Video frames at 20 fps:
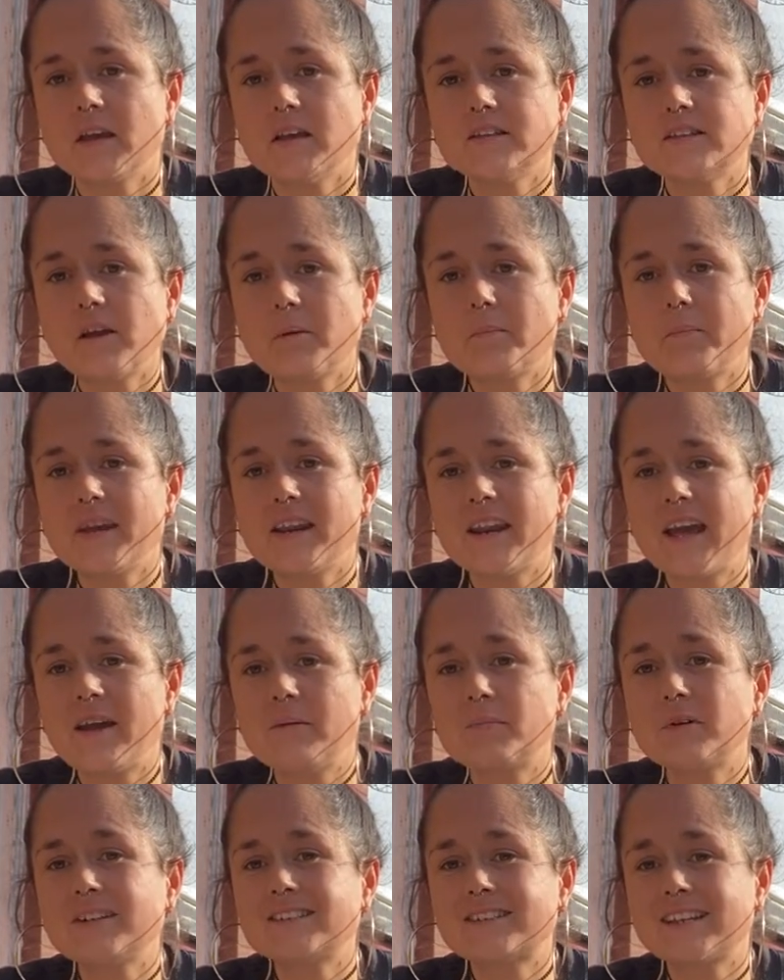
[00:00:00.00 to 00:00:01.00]
So being
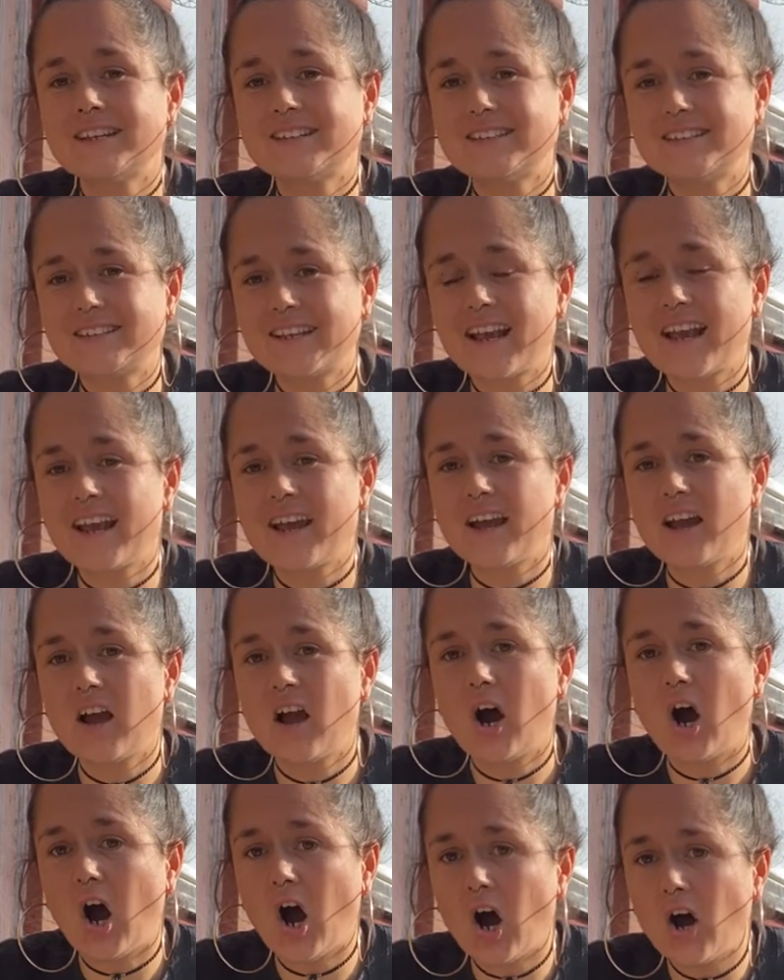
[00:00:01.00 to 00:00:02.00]
able to sit
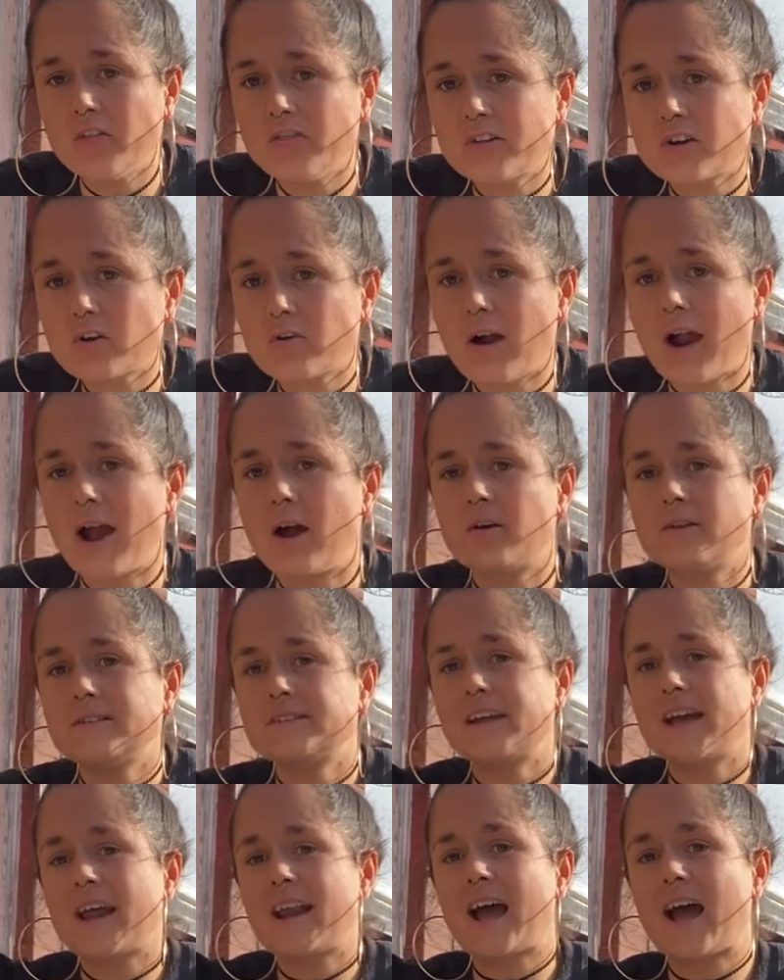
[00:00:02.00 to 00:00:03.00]
on the
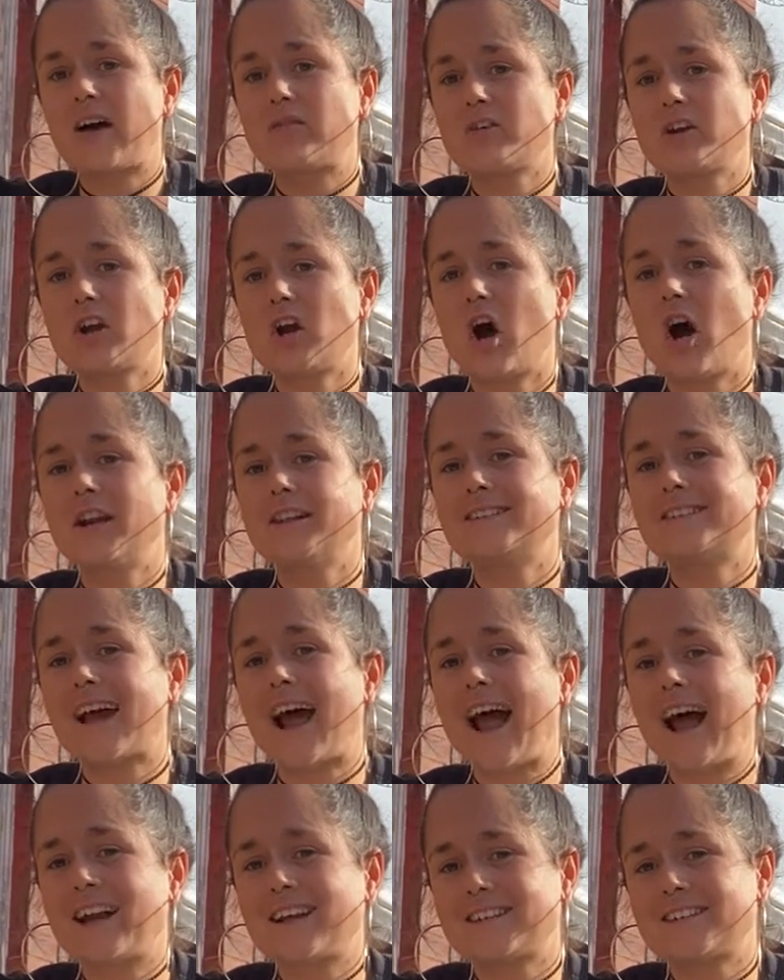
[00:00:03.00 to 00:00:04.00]
ground and having
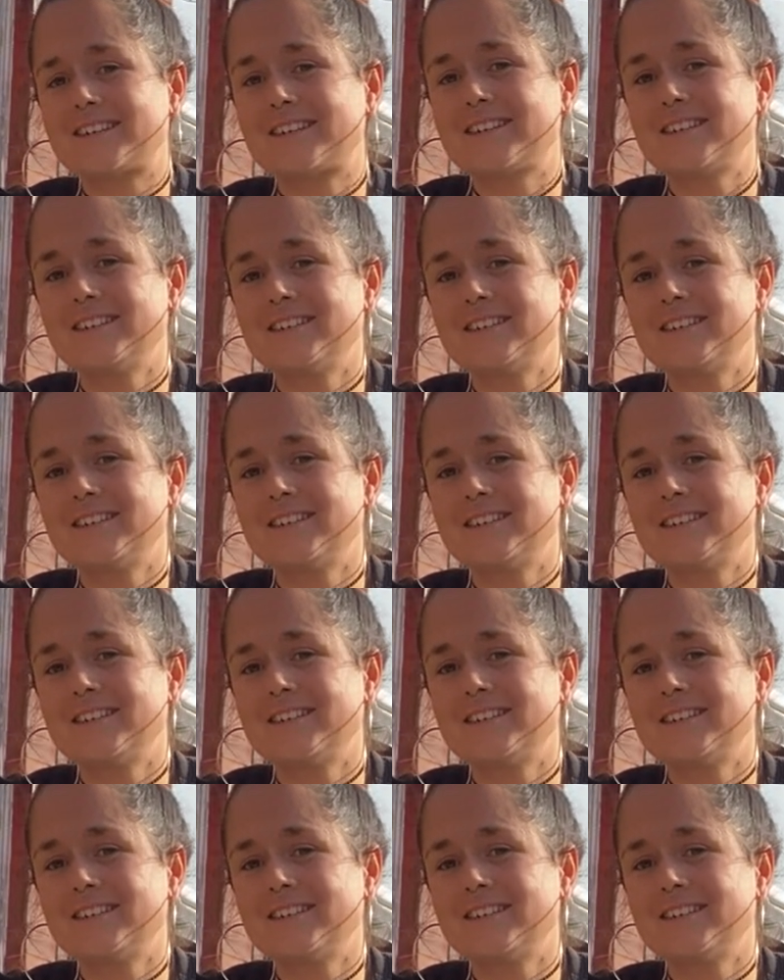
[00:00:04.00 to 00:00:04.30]
contact.